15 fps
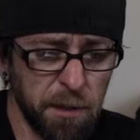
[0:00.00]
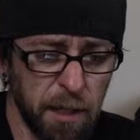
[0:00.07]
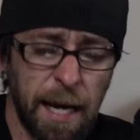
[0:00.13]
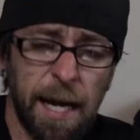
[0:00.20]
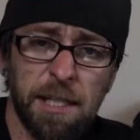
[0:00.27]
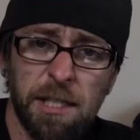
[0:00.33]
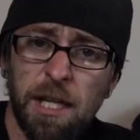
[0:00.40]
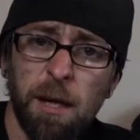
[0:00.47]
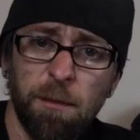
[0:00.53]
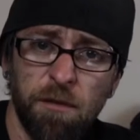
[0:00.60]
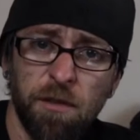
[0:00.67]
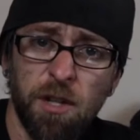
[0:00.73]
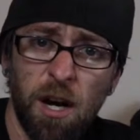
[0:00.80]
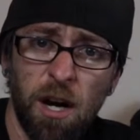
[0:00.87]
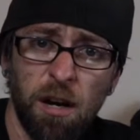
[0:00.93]
landscape
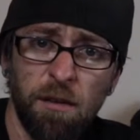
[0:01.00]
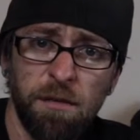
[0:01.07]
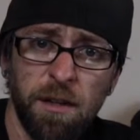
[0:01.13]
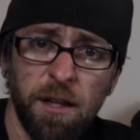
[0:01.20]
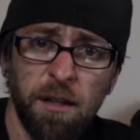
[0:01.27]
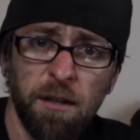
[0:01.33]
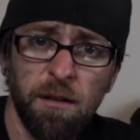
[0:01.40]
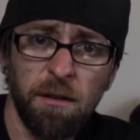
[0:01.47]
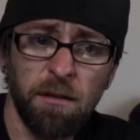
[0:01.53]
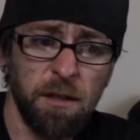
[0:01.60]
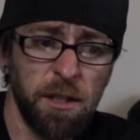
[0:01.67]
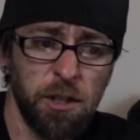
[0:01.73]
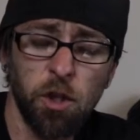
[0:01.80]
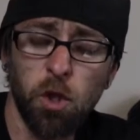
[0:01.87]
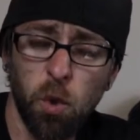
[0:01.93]
photography,
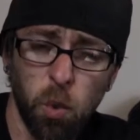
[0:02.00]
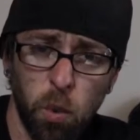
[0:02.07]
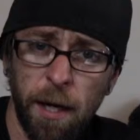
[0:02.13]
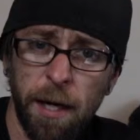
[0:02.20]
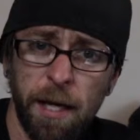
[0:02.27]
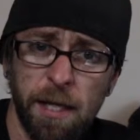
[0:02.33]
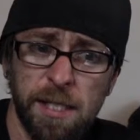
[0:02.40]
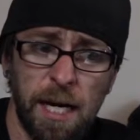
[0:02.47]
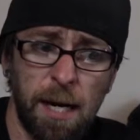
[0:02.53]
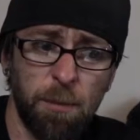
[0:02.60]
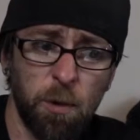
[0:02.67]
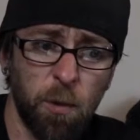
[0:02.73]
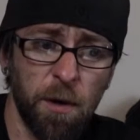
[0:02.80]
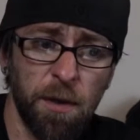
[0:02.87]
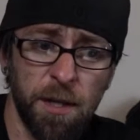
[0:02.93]
is a great
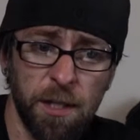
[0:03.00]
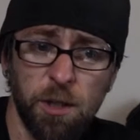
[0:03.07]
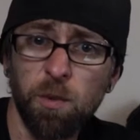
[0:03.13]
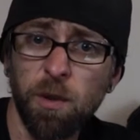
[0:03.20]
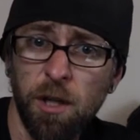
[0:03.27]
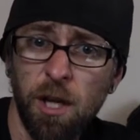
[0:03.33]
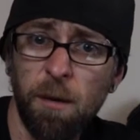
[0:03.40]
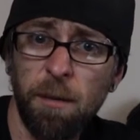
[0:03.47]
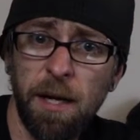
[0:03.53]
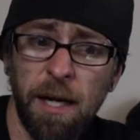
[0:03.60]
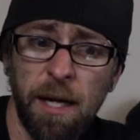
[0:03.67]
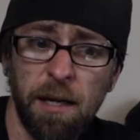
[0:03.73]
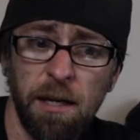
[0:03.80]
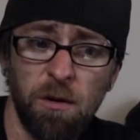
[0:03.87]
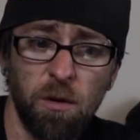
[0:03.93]
example where this would come in
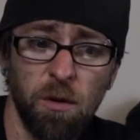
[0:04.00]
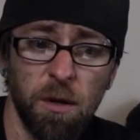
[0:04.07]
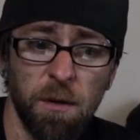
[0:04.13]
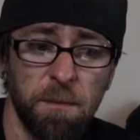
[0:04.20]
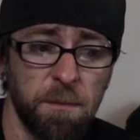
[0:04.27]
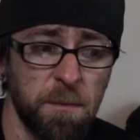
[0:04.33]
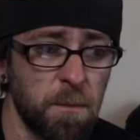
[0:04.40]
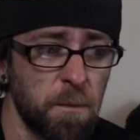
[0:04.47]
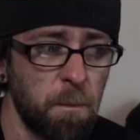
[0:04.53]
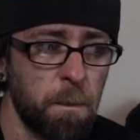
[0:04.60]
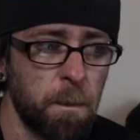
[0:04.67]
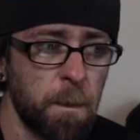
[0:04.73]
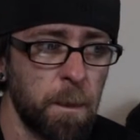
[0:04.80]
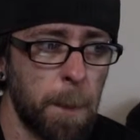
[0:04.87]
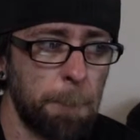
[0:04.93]
handy. Or
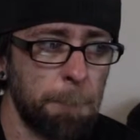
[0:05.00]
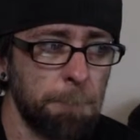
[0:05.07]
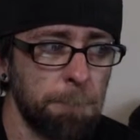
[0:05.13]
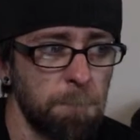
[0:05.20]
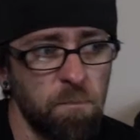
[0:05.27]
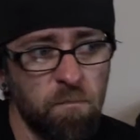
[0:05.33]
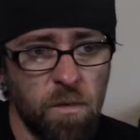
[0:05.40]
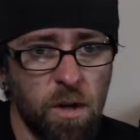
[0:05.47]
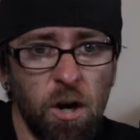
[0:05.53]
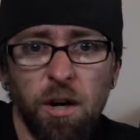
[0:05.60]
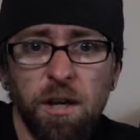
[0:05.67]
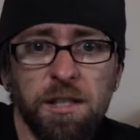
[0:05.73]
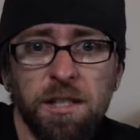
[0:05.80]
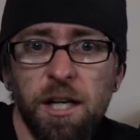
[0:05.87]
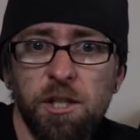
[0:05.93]

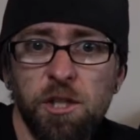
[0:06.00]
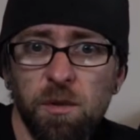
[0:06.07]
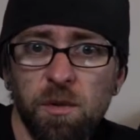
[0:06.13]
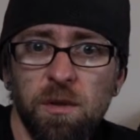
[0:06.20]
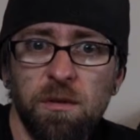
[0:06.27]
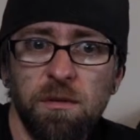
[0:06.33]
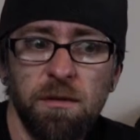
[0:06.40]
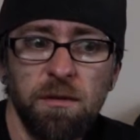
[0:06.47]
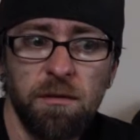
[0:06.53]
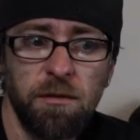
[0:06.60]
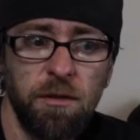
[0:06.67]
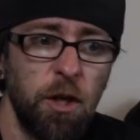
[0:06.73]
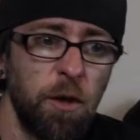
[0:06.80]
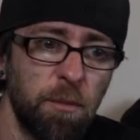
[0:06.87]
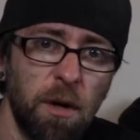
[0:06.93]
architectural,
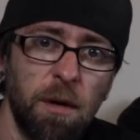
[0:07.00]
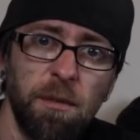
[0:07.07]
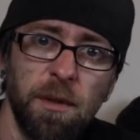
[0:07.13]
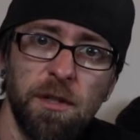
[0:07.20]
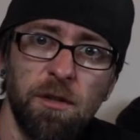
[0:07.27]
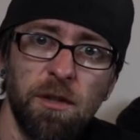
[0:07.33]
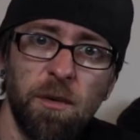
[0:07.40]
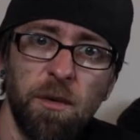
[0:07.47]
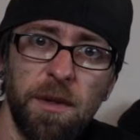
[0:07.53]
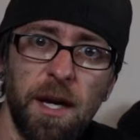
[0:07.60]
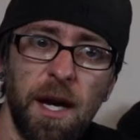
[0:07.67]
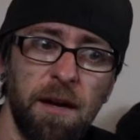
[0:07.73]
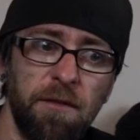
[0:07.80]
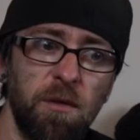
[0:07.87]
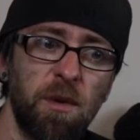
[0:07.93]
you could probably do it with
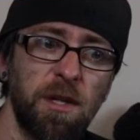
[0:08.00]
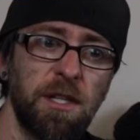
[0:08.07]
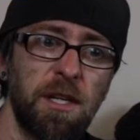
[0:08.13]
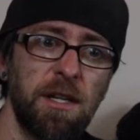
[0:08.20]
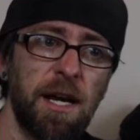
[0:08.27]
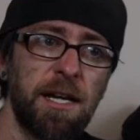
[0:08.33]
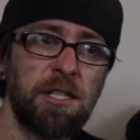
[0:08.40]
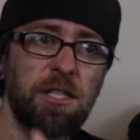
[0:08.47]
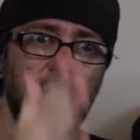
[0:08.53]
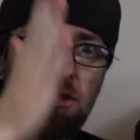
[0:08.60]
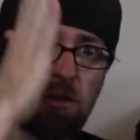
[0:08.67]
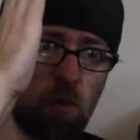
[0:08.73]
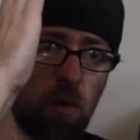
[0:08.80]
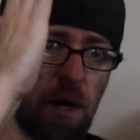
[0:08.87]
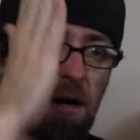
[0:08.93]
that if you want a nice
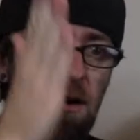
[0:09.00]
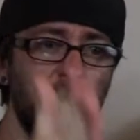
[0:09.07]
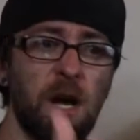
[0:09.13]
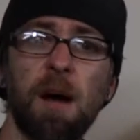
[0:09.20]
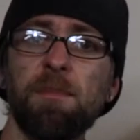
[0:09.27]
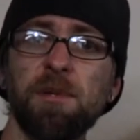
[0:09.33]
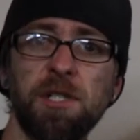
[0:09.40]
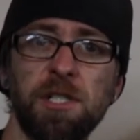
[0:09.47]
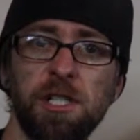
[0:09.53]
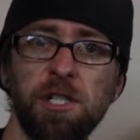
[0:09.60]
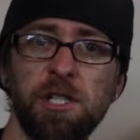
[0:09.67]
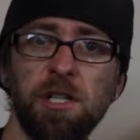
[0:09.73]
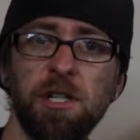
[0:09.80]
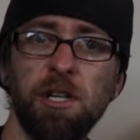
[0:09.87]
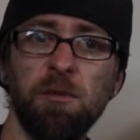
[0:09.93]
square
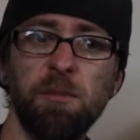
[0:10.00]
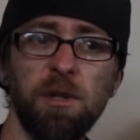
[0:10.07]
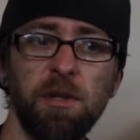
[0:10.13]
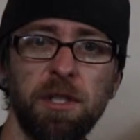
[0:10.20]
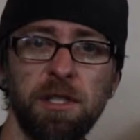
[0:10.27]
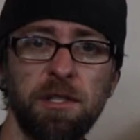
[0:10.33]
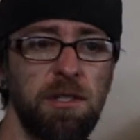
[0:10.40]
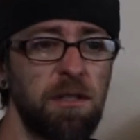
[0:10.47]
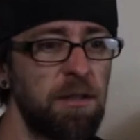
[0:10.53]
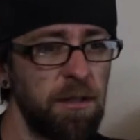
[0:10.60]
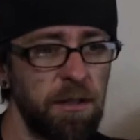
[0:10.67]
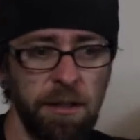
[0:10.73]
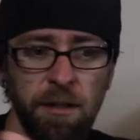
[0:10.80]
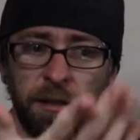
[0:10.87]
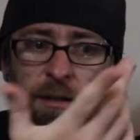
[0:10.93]
composition in your buildings.
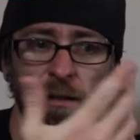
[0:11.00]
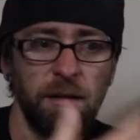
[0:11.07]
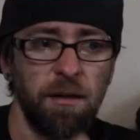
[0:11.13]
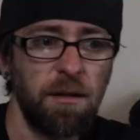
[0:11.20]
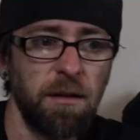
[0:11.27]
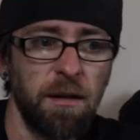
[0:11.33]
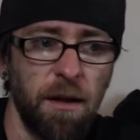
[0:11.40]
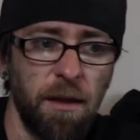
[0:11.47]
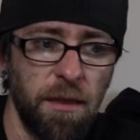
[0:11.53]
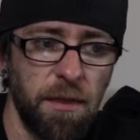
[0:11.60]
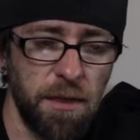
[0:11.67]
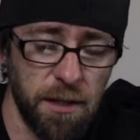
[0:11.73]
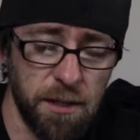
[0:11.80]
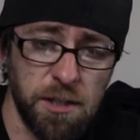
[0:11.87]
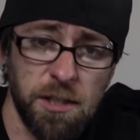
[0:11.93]

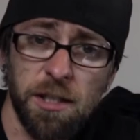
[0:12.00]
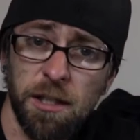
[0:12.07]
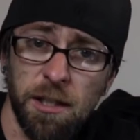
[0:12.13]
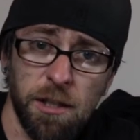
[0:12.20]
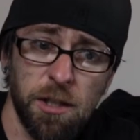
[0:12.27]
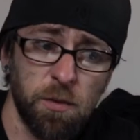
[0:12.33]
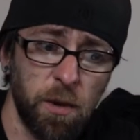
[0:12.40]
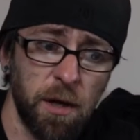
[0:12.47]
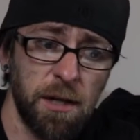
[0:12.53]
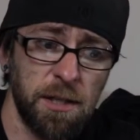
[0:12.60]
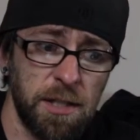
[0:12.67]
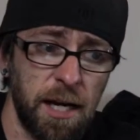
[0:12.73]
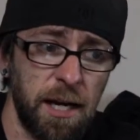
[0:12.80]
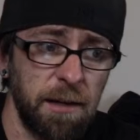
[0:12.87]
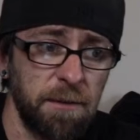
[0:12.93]
This is where
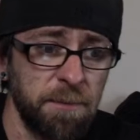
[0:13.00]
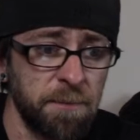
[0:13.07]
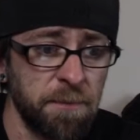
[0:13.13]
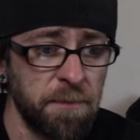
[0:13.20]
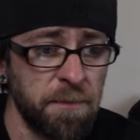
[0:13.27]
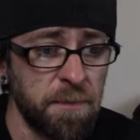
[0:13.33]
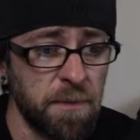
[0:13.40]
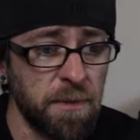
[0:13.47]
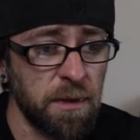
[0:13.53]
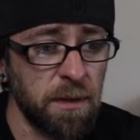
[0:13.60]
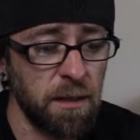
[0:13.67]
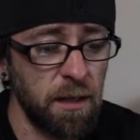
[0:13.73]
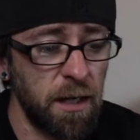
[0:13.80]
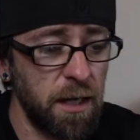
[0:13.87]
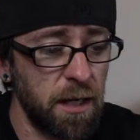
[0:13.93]
it's at.
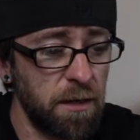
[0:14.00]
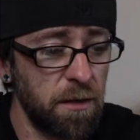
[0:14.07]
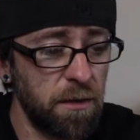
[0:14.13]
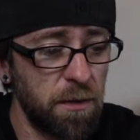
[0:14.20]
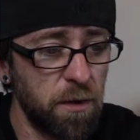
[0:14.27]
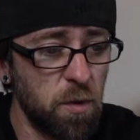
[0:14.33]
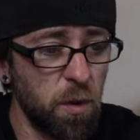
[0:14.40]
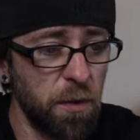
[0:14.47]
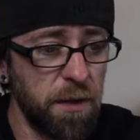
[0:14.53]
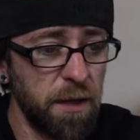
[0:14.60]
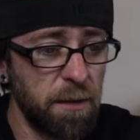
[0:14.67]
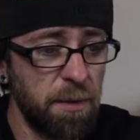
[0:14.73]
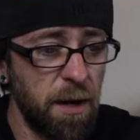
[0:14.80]
And the cool thing